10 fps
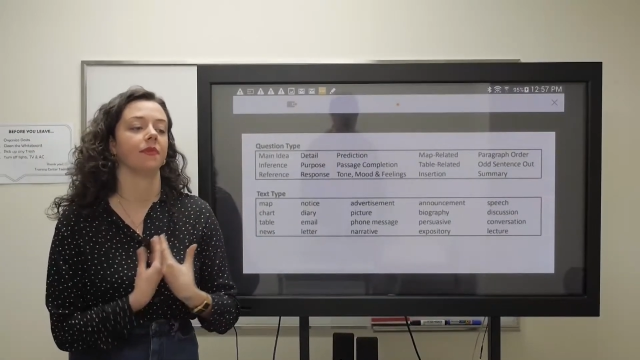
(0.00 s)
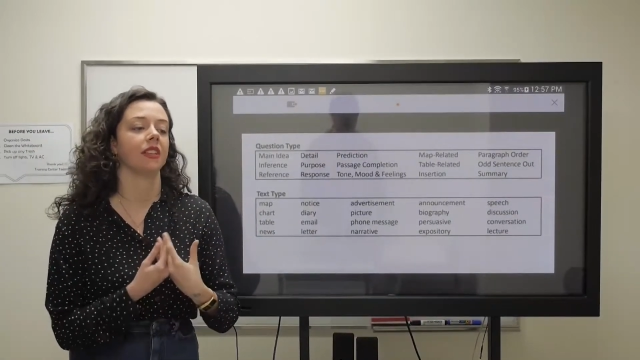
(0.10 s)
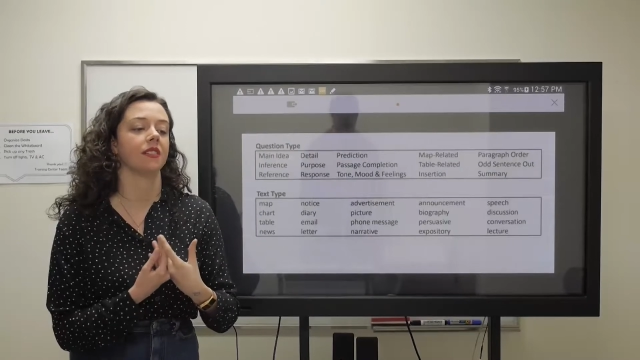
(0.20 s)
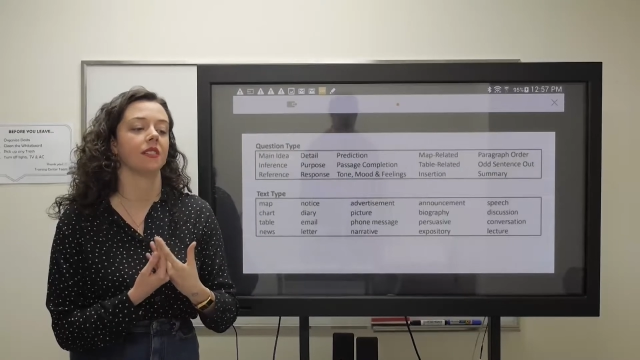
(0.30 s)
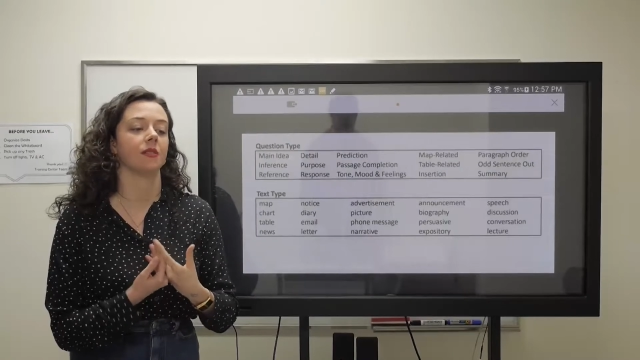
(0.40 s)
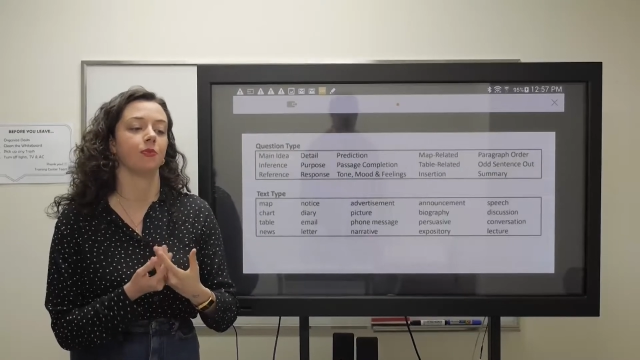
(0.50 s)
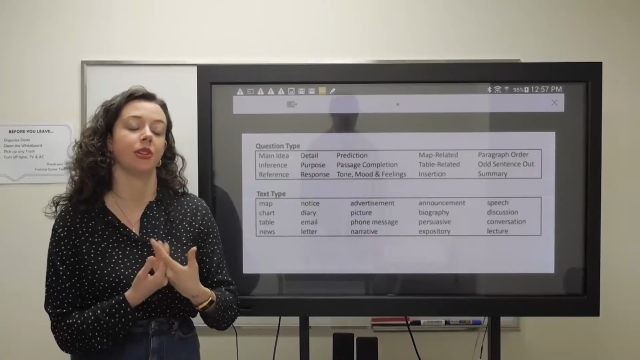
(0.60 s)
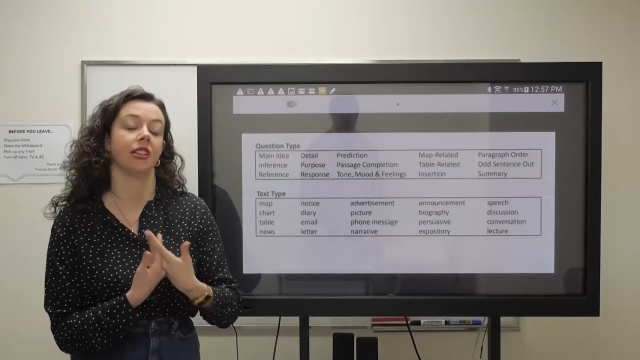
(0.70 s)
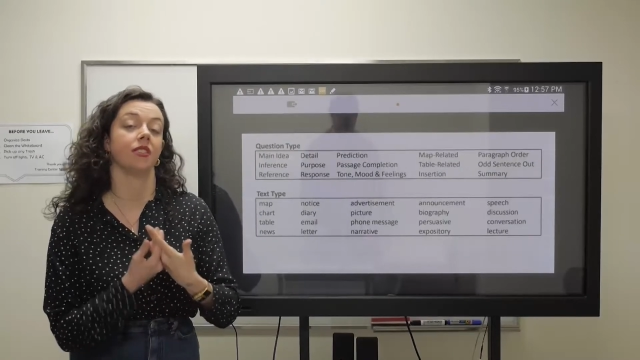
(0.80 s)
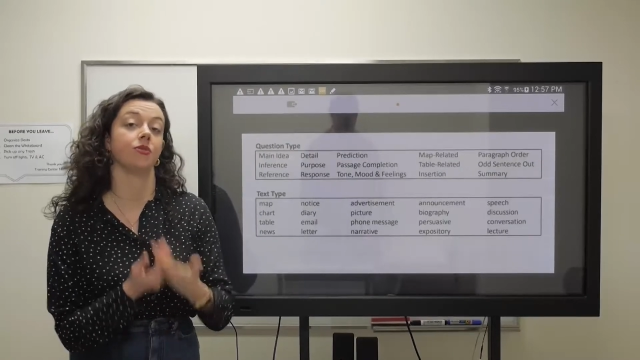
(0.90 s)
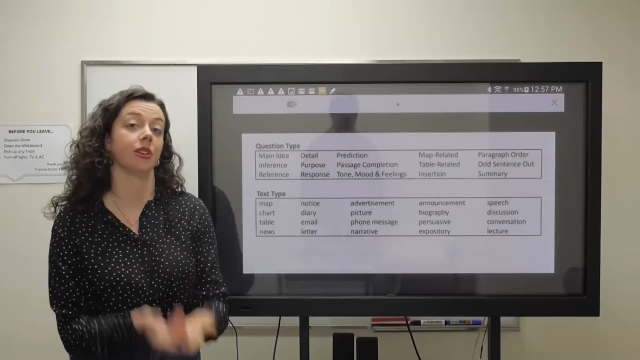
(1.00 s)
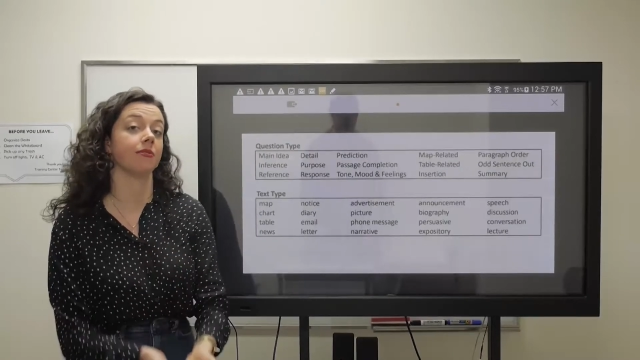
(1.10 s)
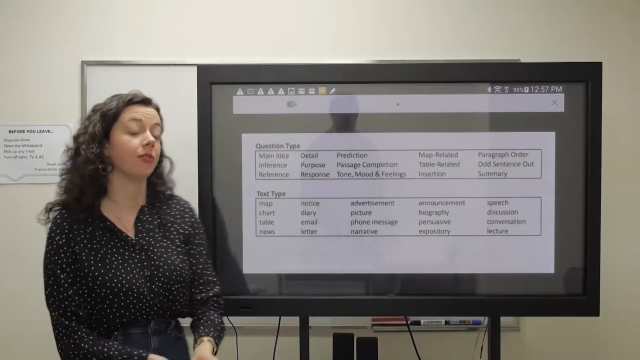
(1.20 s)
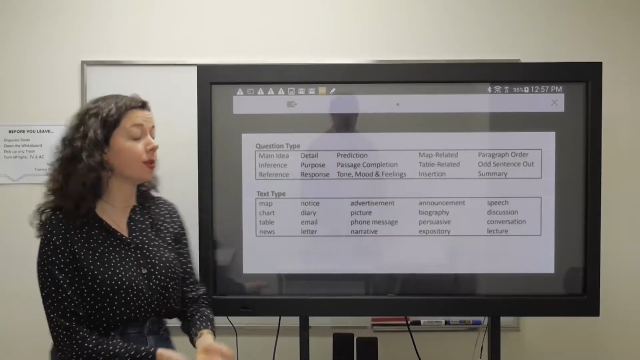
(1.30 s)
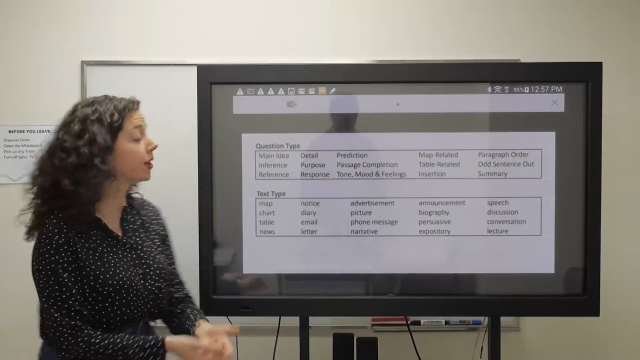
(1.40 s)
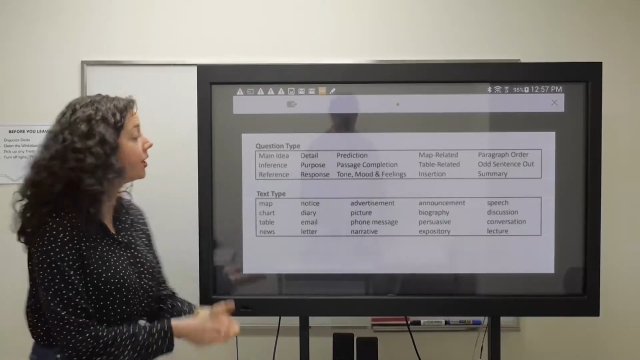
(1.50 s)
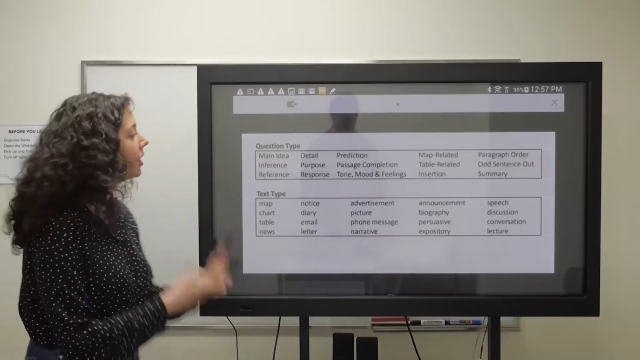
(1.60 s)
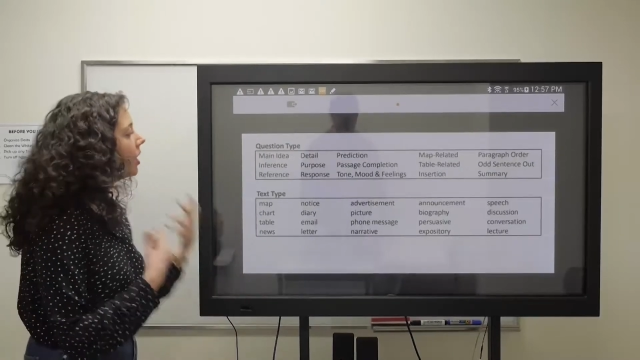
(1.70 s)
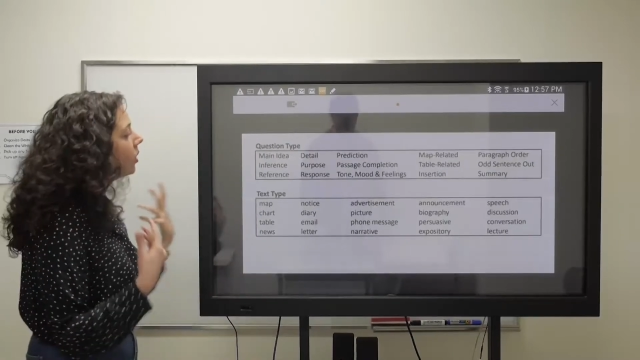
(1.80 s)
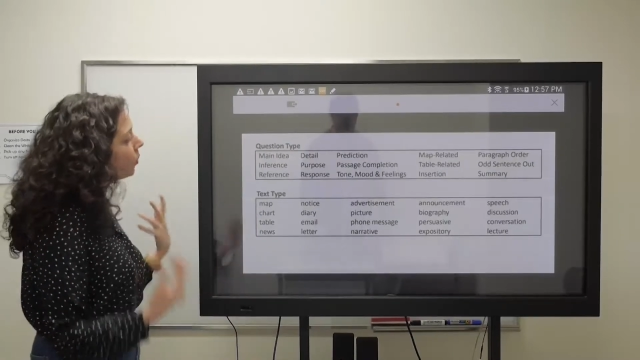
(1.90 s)
this is pretty
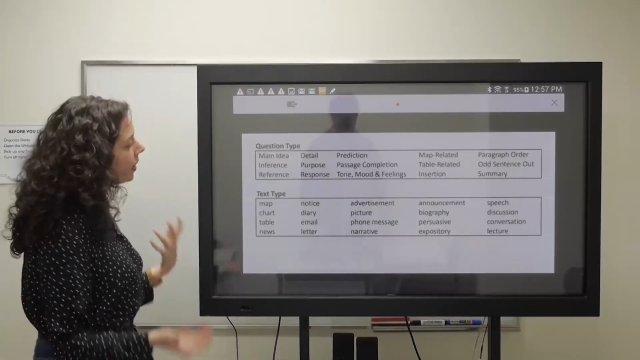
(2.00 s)
straightforward.